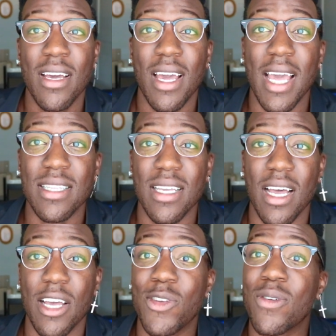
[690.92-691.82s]

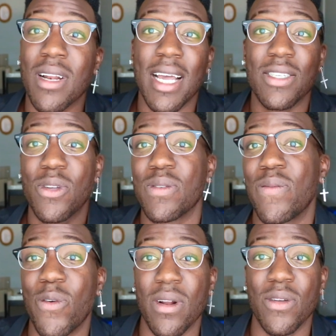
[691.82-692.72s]
and utilize those
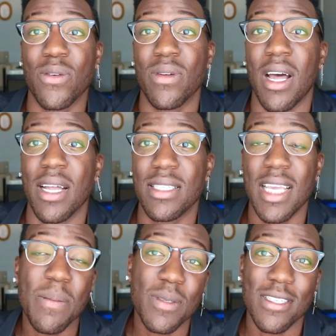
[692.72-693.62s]
4 little
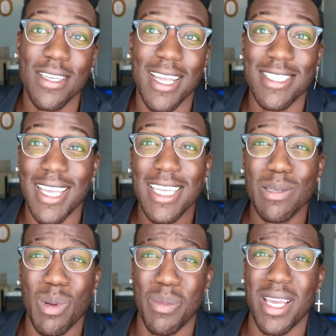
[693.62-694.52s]
tips and take
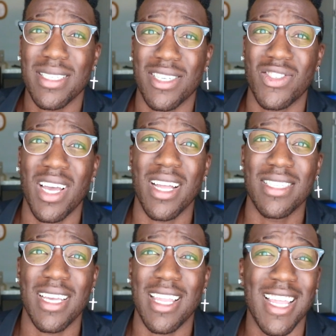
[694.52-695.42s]
some amazing
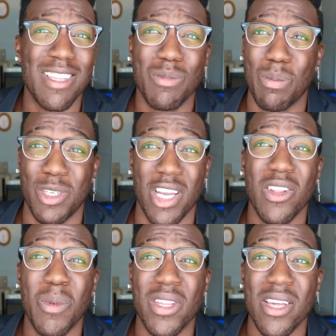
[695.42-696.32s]
shots, and then share
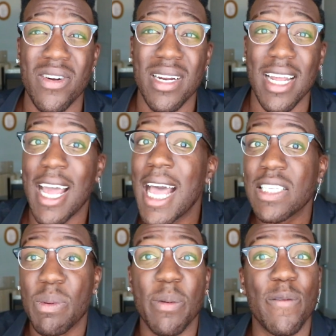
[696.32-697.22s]
them on the internet.
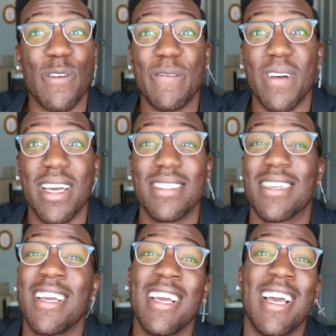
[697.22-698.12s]
Ask people for
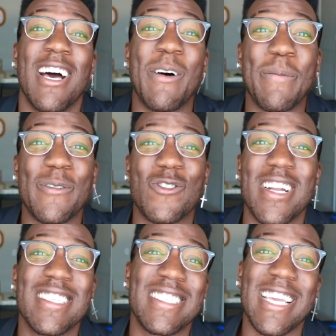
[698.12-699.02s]
advice. Try
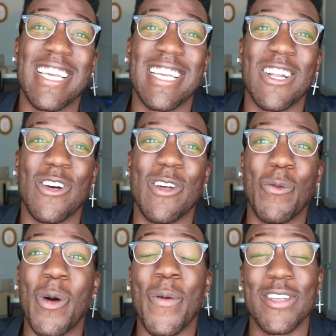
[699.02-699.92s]
to see in
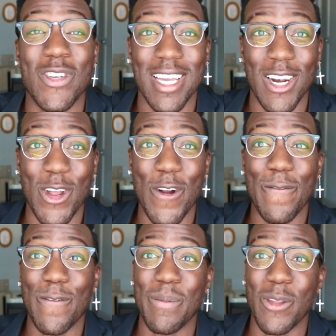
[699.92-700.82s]
what ways you can learn
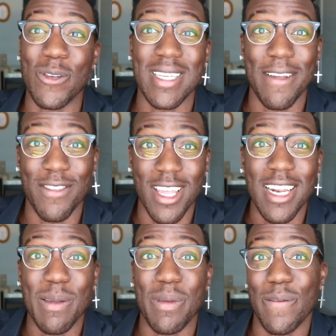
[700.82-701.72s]
from those that have done
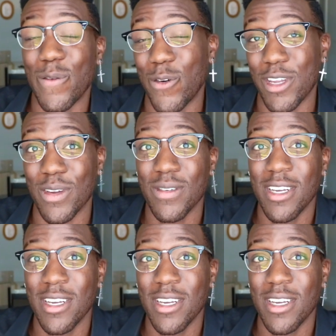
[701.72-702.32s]
it before you.